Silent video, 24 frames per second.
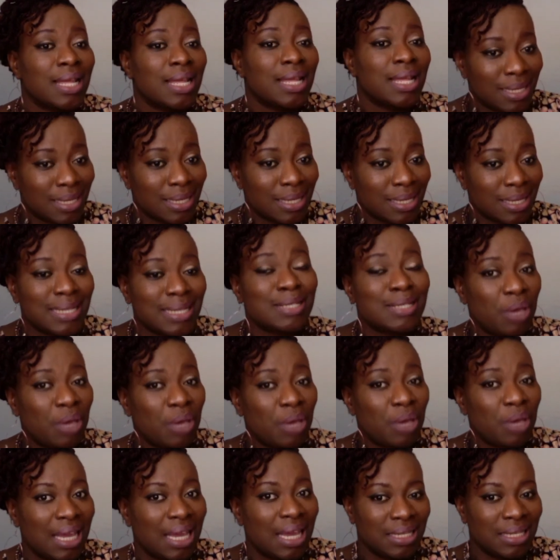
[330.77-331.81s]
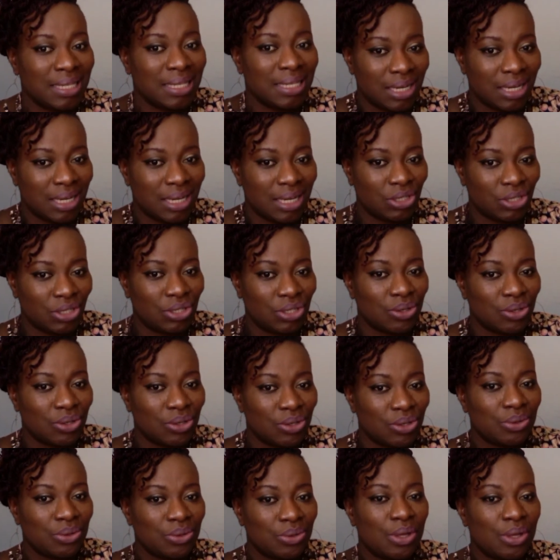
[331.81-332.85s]
This is Be
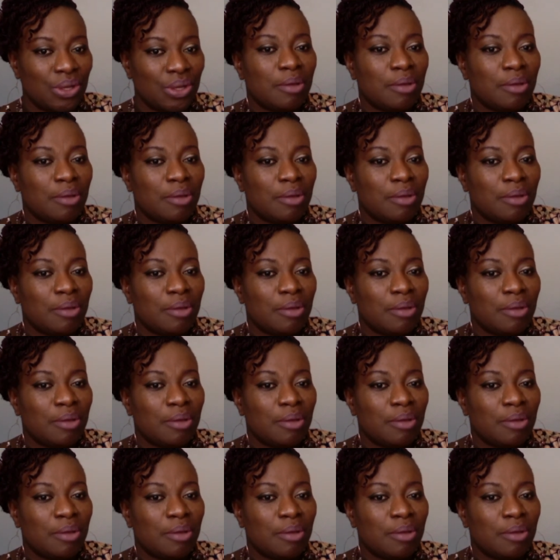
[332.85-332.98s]
Intentional.